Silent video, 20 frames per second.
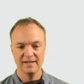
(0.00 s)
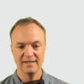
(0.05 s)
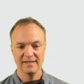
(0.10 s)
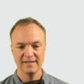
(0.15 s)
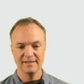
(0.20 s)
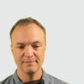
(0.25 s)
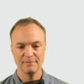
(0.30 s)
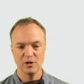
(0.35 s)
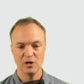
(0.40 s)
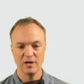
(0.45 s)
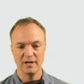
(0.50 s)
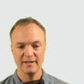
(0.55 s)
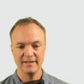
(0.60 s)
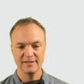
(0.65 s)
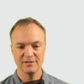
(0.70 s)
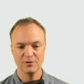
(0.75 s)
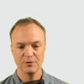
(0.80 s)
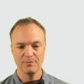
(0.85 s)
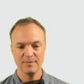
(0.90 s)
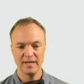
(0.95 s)
on
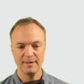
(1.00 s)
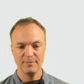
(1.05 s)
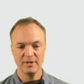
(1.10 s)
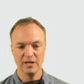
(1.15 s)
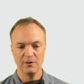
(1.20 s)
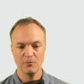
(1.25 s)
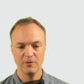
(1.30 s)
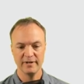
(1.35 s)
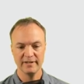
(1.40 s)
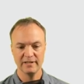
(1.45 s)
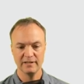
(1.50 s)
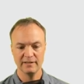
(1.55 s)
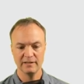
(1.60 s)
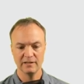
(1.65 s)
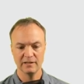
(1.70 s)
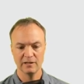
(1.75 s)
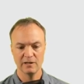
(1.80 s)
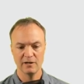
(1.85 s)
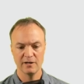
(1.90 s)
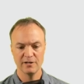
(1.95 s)
it. So maybe I want it a
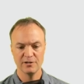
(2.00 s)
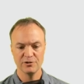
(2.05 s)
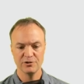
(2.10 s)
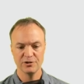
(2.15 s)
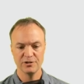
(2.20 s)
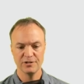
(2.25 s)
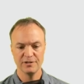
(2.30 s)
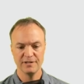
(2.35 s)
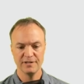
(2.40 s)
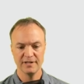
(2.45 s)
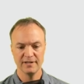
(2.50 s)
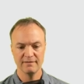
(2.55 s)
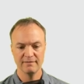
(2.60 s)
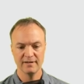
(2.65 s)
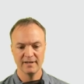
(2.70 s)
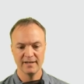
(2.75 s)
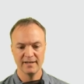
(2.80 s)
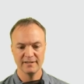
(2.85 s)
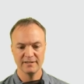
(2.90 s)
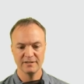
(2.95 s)
little larger
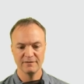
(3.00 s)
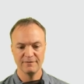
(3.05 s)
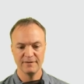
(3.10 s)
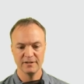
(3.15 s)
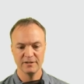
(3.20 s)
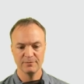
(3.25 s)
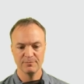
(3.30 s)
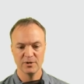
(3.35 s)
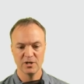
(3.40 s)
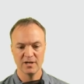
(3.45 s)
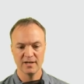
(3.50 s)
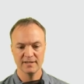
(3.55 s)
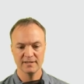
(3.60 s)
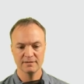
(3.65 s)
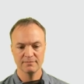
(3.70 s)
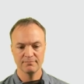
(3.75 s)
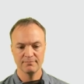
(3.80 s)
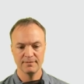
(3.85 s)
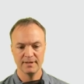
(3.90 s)
to fit the box,